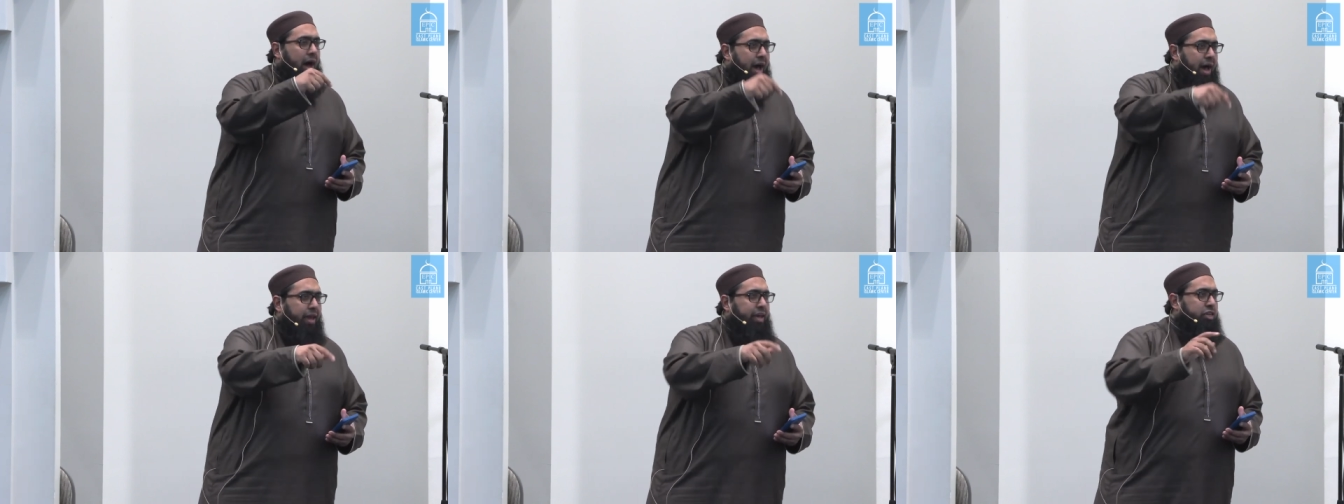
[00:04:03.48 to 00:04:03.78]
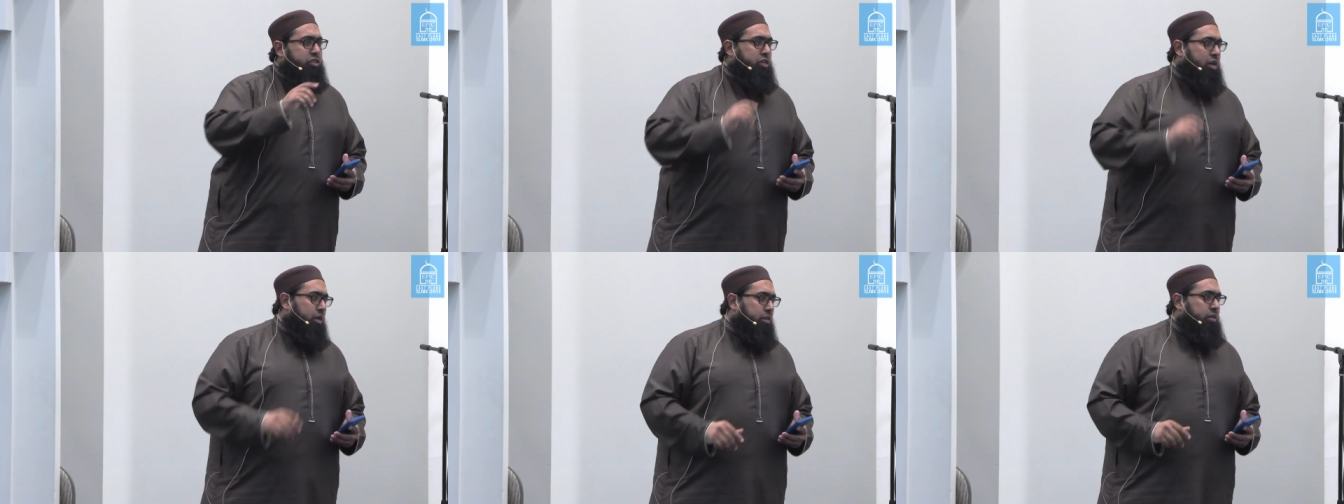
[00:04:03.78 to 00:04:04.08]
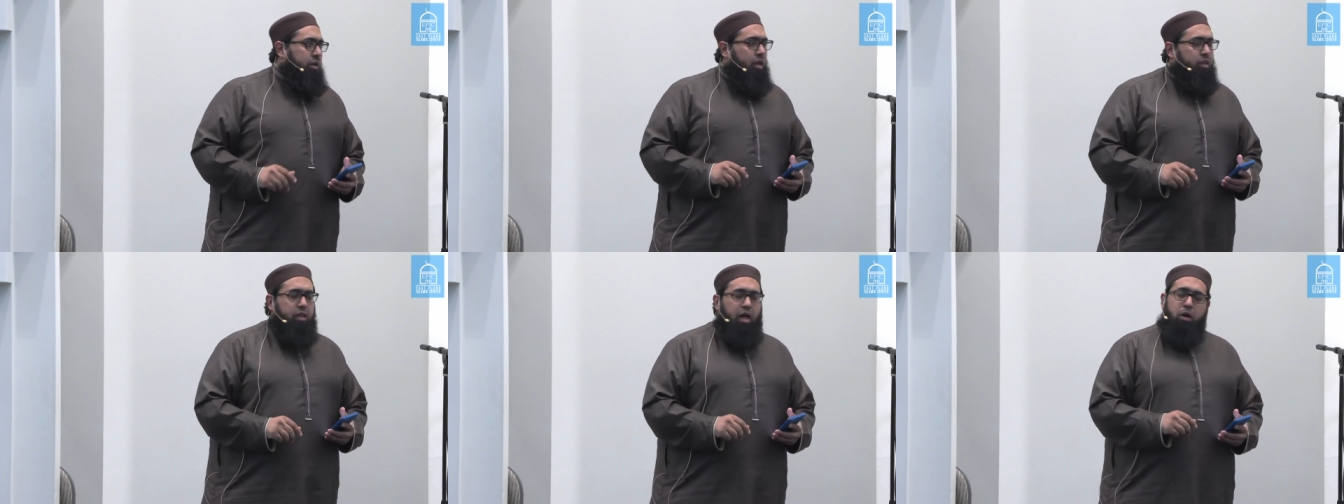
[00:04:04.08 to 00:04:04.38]
Aisha
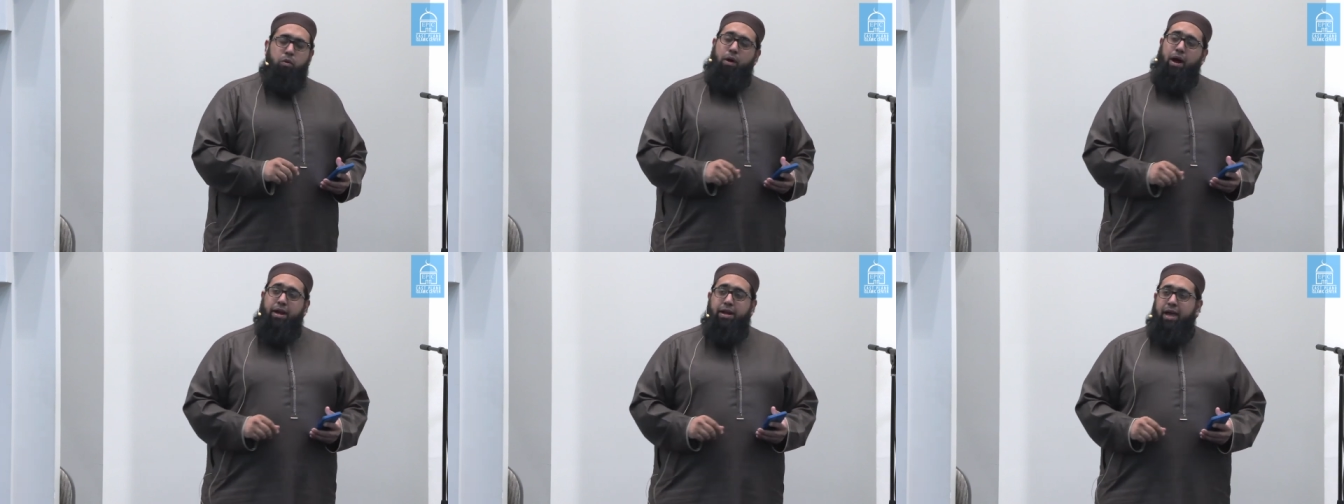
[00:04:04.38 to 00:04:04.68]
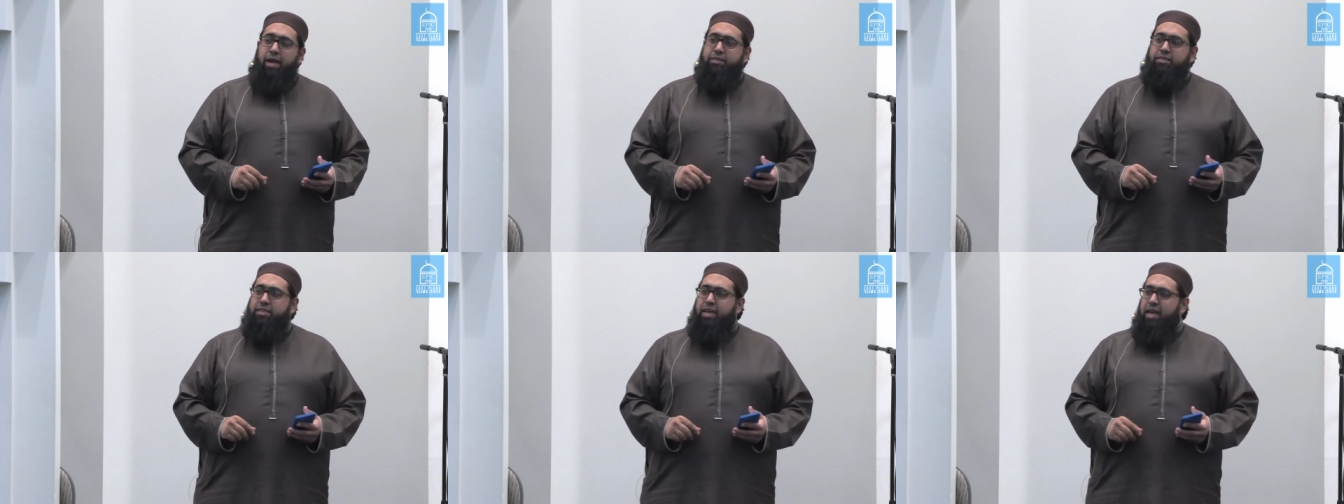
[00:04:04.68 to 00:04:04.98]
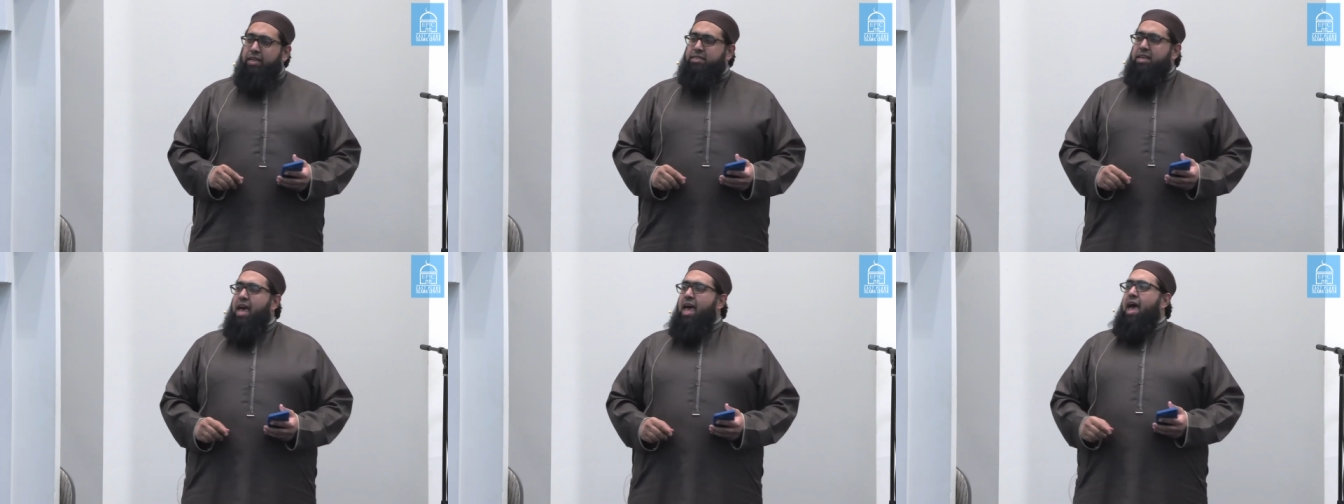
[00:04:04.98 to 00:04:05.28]
radiallahu anha
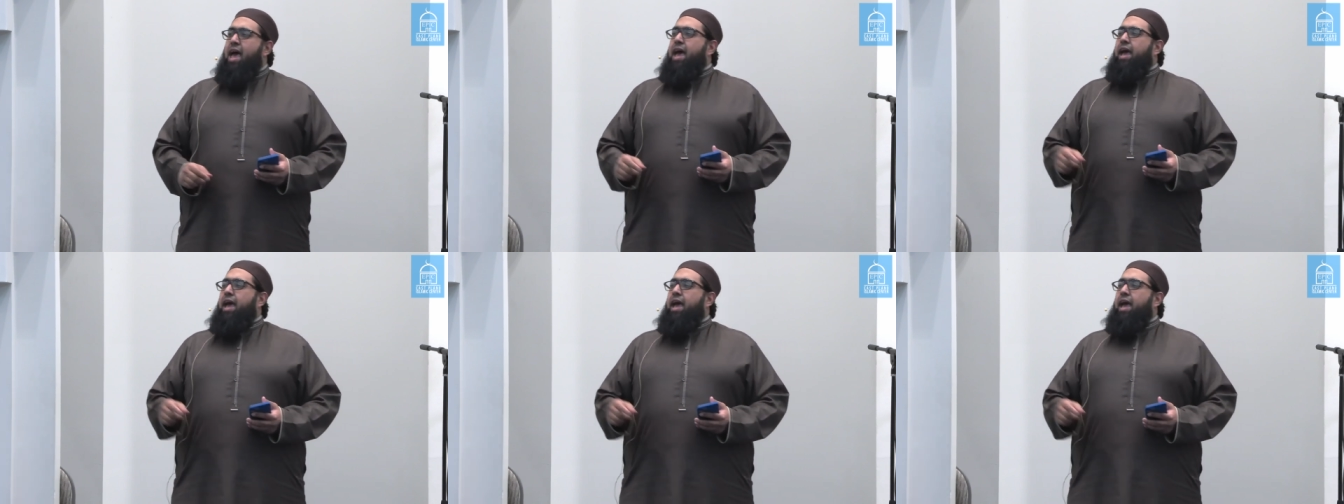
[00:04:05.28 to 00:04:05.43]
says,